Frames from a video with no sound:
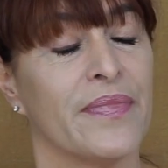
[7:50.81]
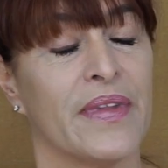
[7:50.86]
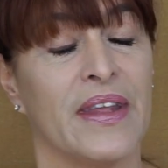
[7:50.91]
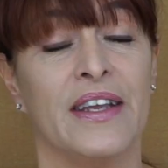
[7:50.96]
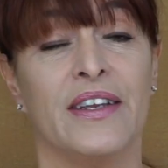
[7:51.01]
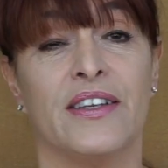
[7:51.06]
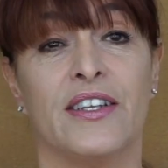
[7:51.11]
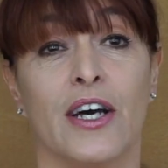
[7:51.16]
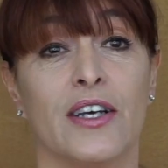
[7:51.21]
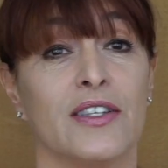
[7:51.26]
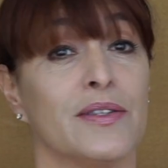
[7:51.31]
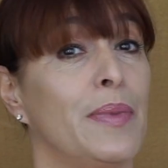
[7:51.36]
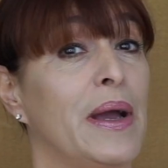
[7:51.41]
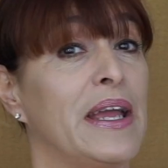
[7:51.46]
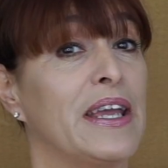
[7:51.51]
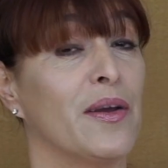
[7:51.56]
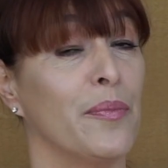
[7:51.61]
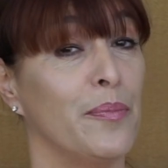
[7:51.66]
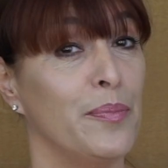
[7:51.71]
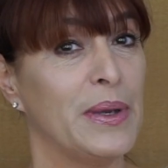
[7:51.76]
It does
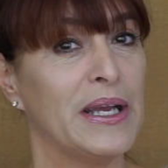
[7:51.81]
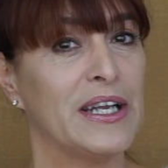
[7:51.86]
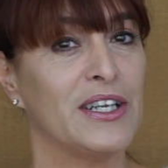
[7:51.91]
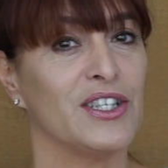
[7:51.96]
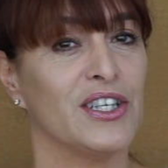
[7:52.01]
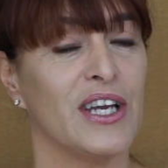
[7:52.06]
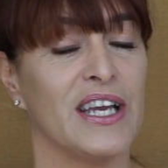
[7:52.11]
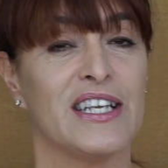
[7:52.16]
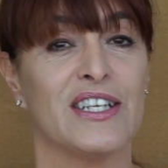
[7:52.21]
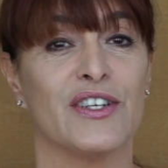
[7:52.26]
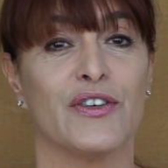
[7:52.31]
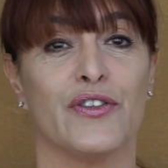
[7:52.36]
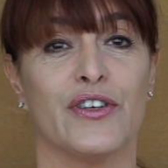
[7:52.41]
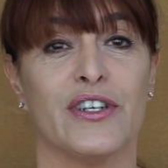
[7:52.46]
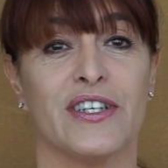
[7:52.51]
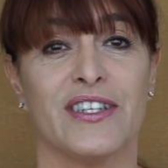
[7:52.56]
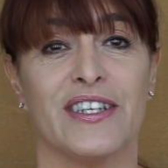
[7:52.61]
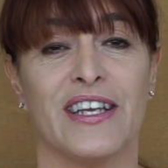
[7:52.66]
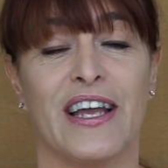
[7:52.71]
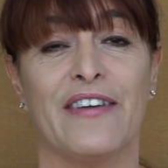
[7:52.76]
make a big change for
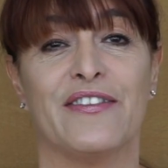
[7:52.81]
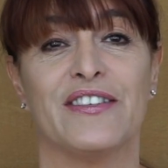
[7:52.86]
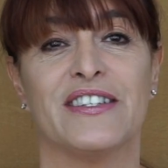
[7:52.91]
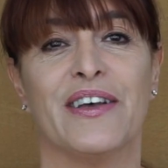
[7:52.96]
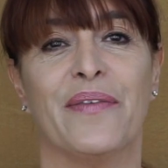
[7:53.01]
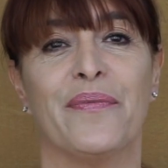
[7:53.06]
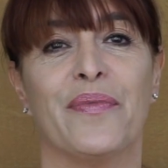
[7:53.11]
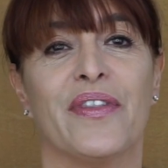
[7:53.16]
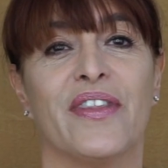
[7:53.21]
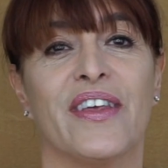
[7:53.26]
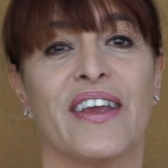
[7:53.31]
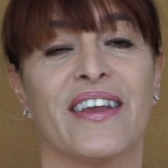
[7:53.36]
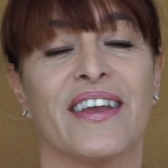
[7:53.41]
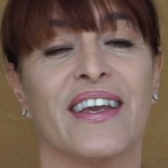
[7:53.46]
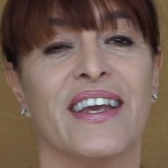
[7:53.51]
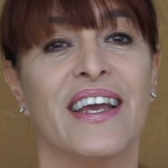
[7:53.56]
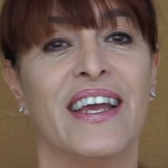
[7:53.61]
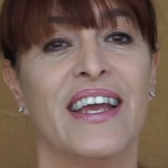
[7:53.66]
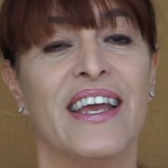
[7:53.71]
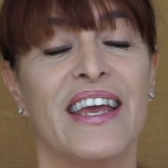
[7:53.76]
us to have
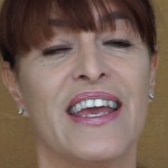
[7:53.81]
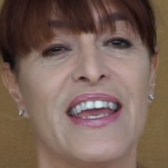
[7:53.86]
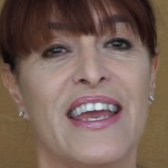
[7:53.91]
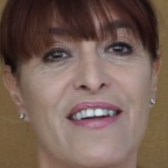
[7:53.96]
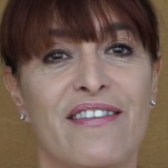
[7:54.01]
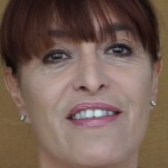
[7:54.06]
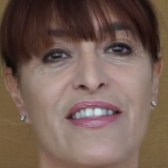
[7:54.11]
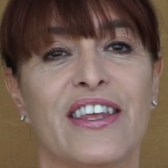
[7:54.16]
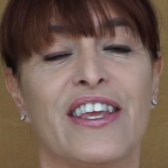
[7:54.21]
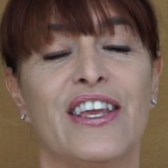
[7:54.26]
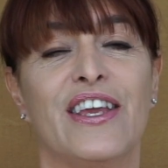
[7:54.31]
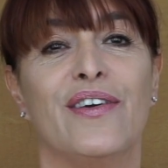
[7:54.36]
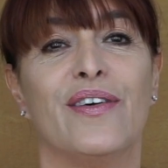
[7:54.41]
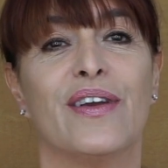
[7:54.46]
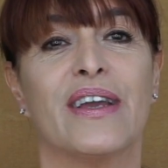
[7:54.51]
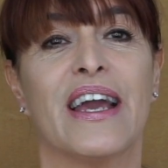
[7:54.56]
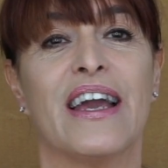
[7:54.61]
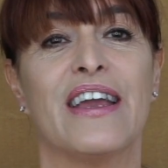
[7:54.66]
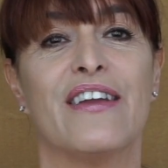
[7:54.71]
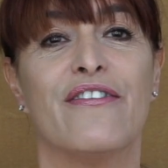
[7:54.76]
something here in the
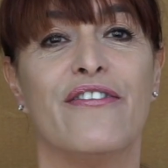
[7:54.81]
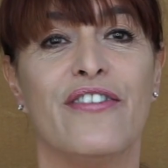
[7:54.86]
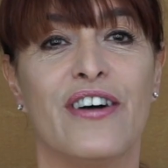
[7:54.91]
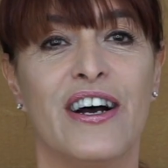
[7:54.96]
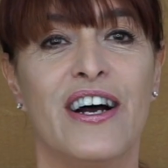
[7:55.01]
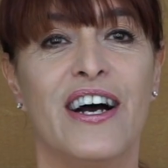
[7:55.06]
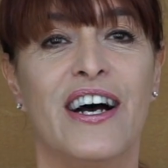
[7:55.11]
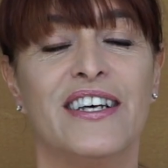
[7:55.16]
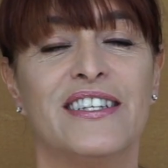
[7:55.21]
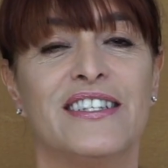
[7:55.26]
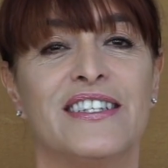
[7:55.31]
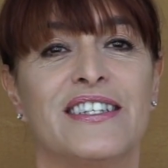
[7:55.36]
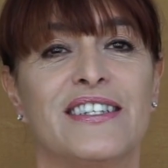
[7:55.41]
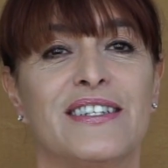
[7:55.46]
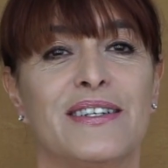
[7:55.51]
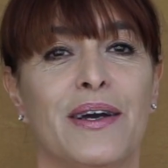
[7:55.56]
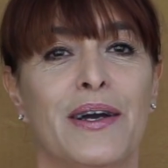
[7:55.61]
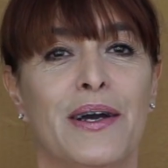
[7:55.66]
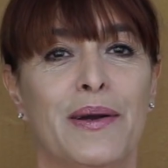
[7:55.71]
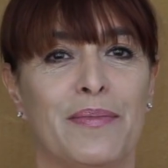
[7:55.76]
UK
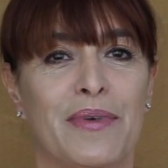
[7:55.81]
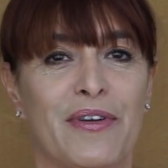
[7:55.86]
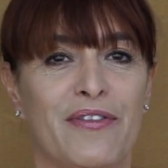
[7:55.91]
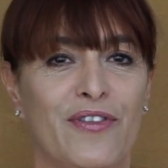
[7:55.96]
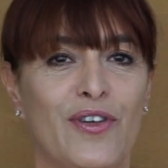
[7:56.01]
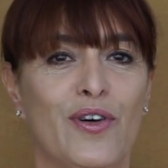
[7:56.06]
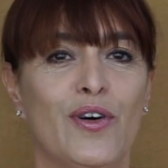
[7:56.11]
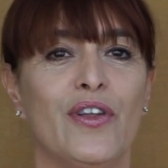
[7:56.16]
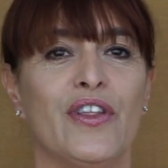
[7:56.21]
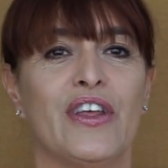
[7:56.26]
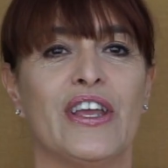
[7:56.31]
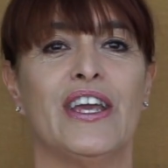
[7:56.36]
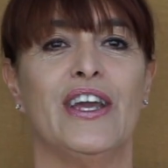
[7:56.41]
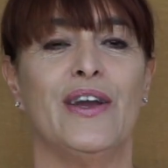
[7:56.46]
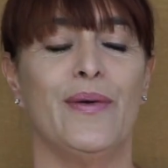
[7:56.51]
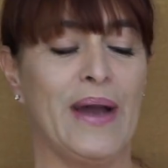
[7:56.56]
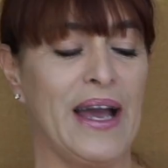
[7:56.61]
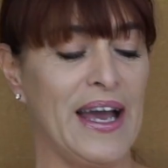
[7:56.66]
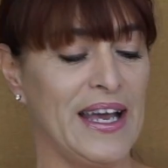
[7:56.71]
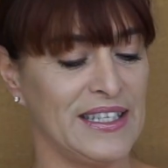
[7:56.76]
first, before
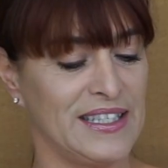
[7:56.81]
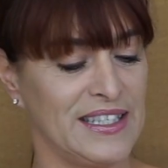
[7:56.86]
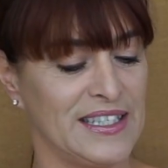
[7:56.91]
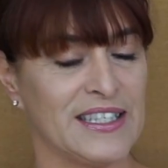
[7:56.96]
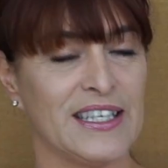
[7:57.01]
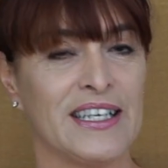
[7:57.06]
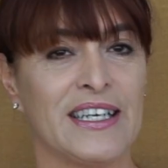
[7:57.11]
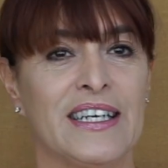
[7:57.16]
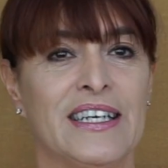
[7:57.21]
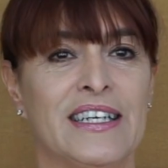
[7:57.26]
the US.